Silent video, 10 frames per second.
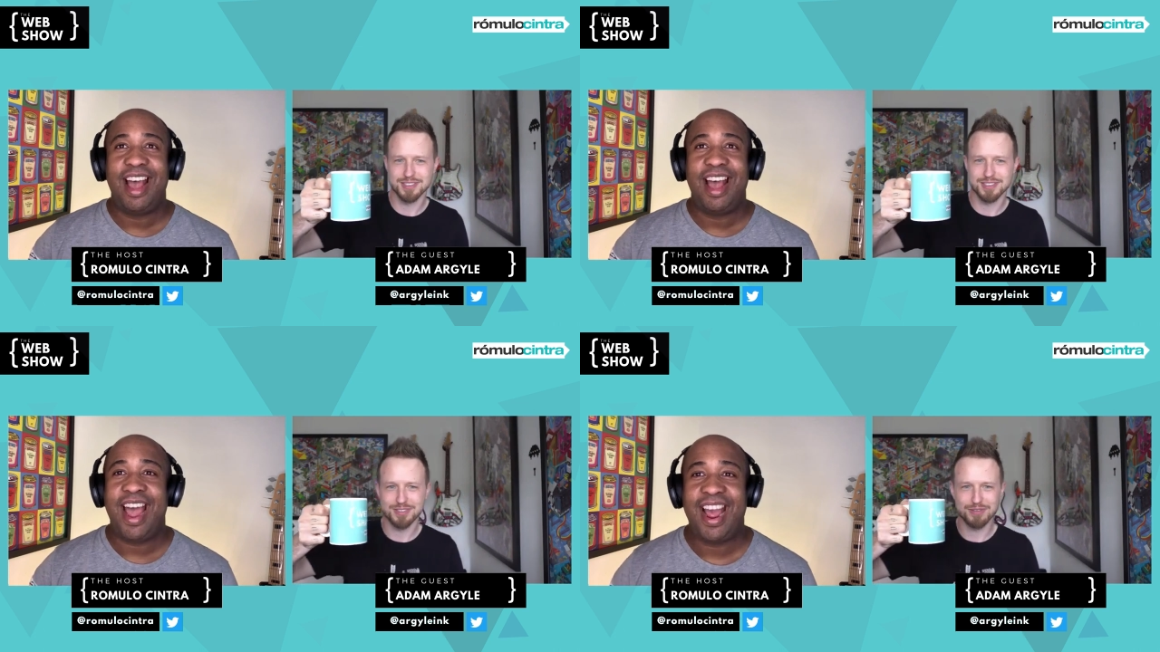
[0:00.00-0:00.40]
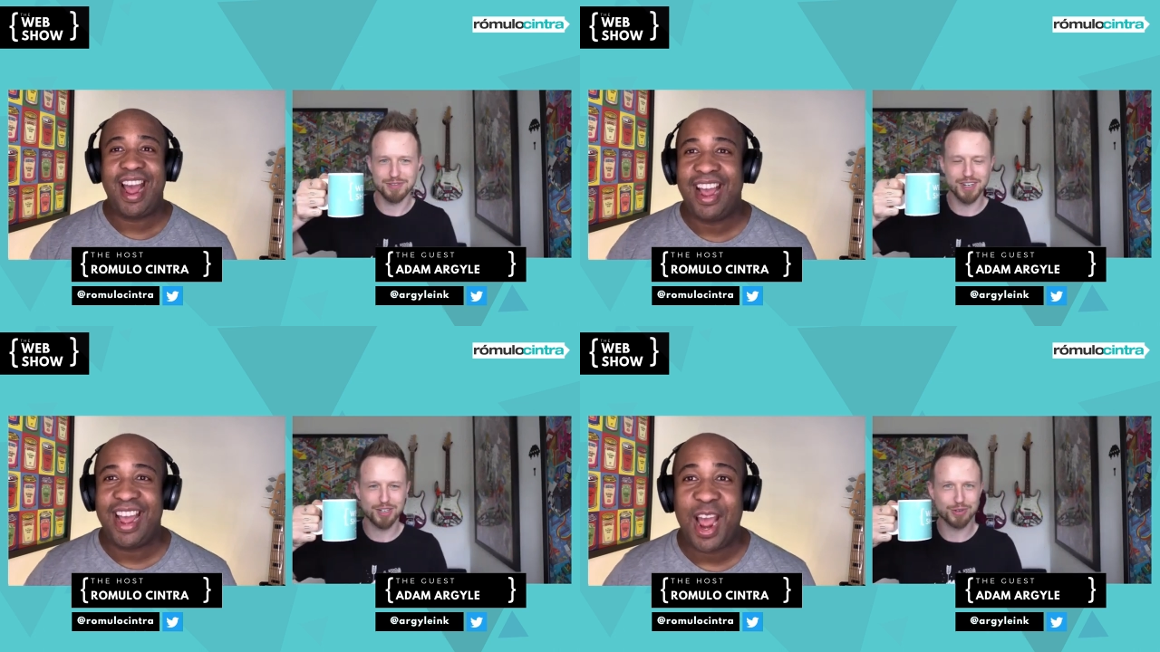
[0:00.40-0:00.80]

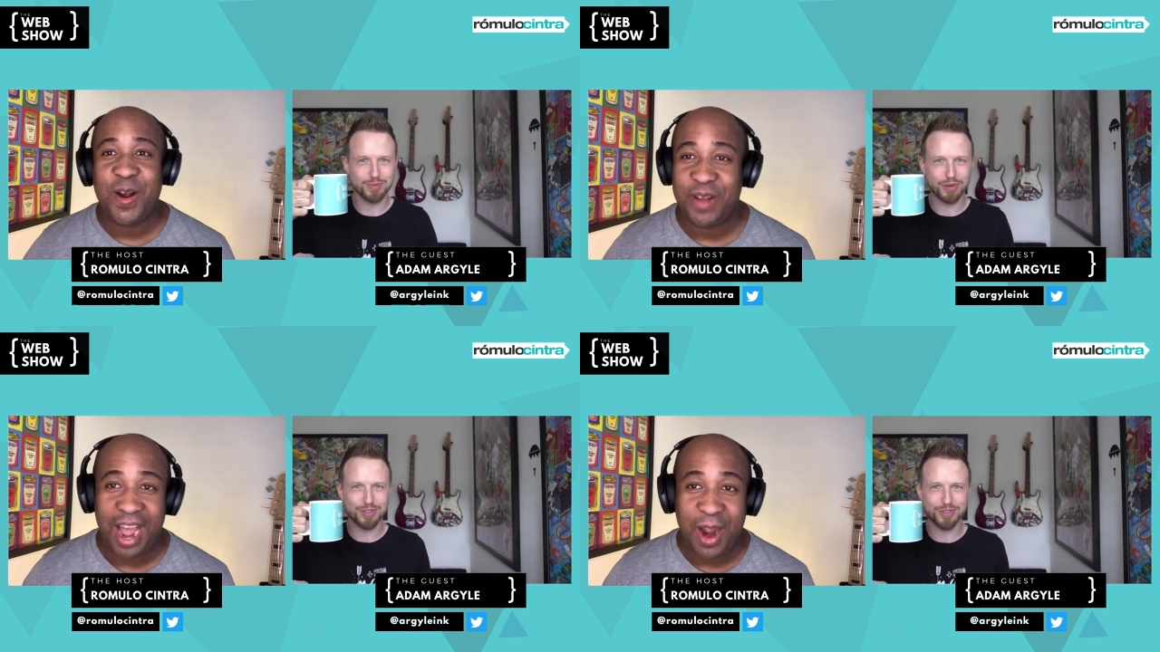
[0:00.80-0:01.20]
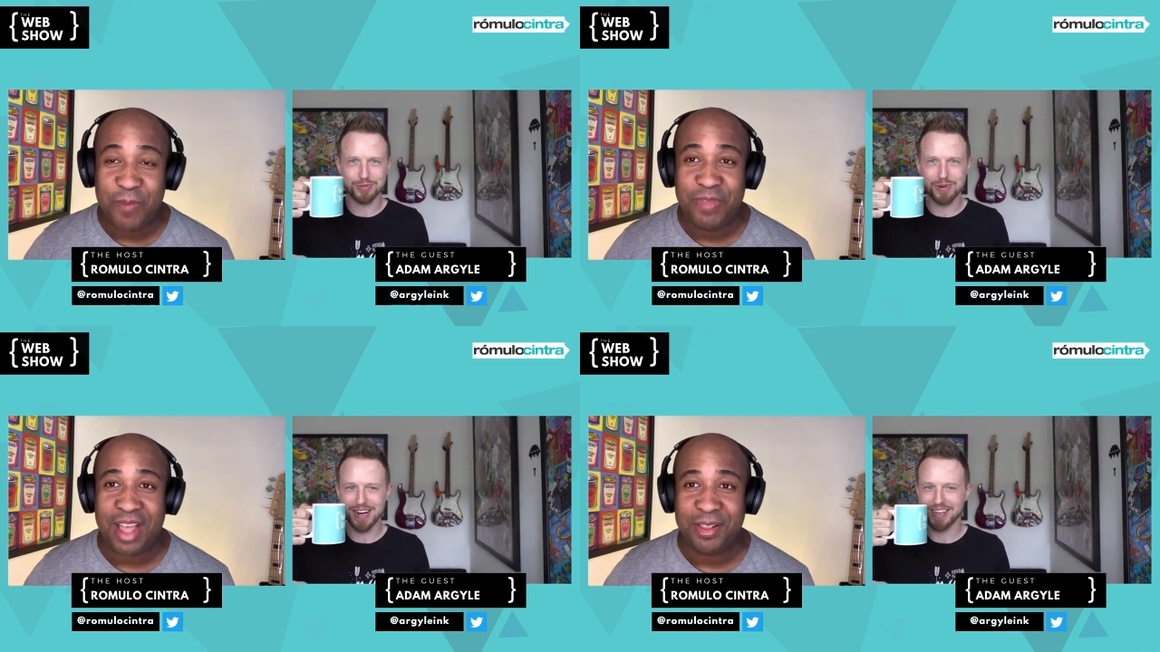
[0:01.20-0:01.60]
Speaker 1: I, I, cool. I, I
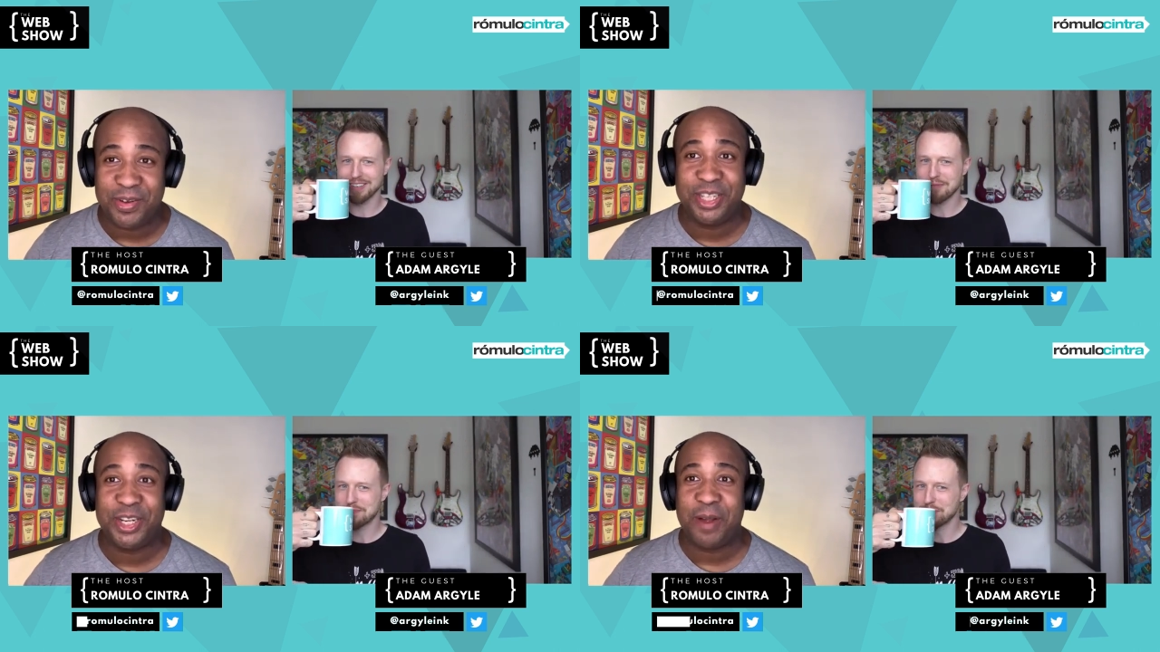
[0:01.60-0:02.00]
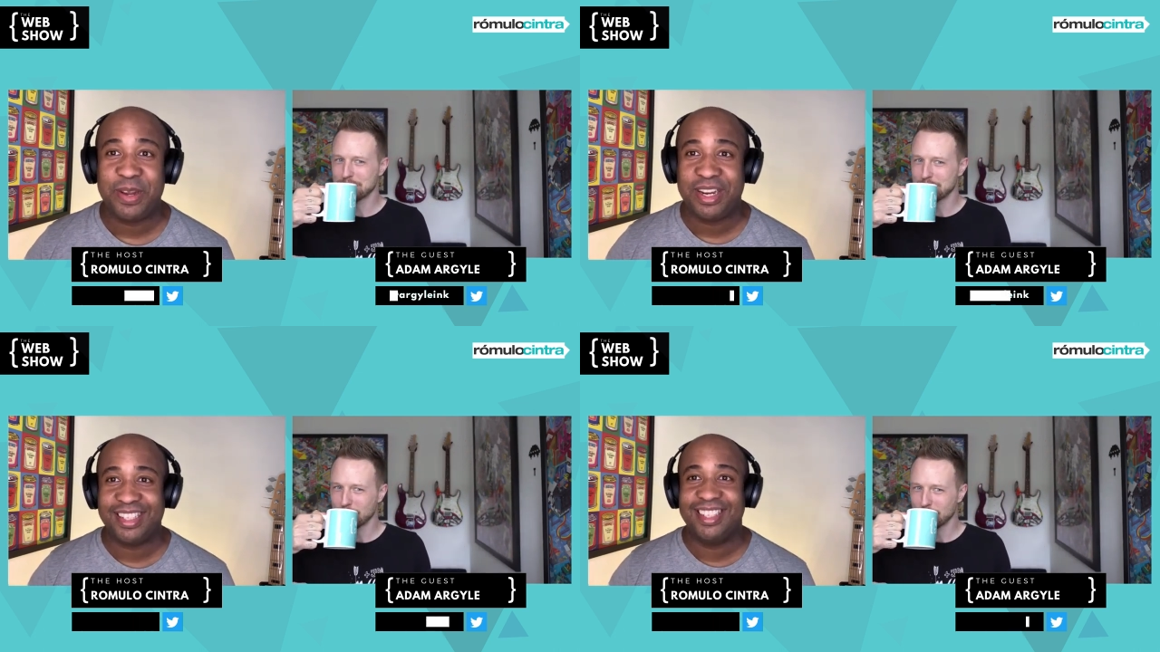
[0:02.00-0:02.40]
hope that you enjoy
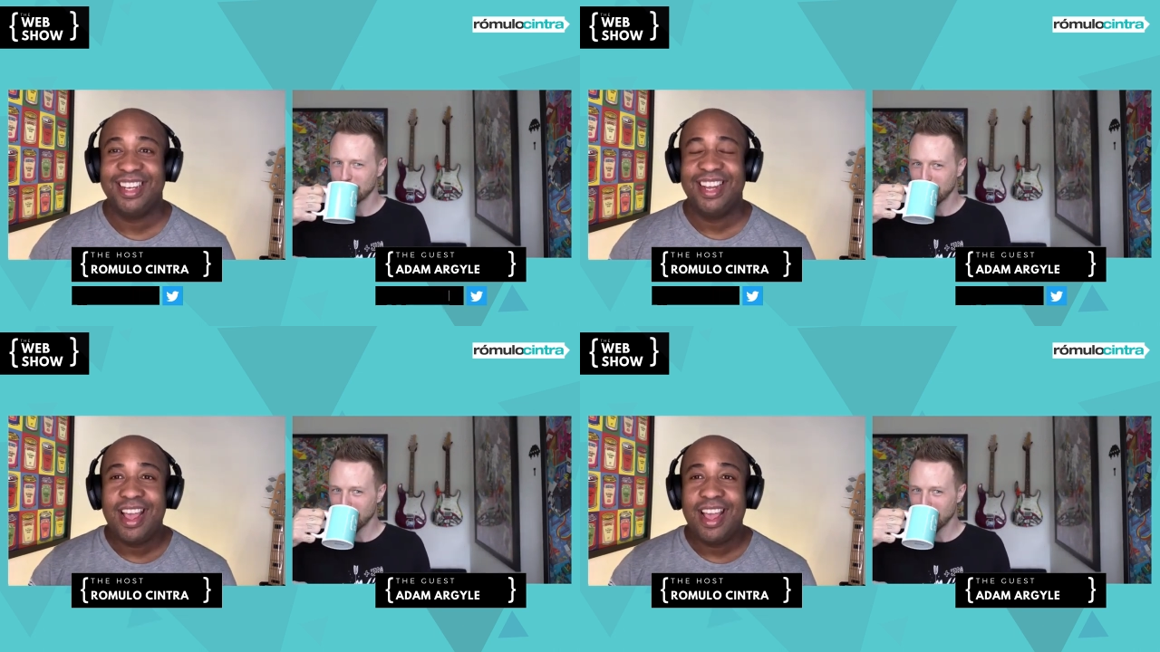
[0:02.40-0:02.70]
because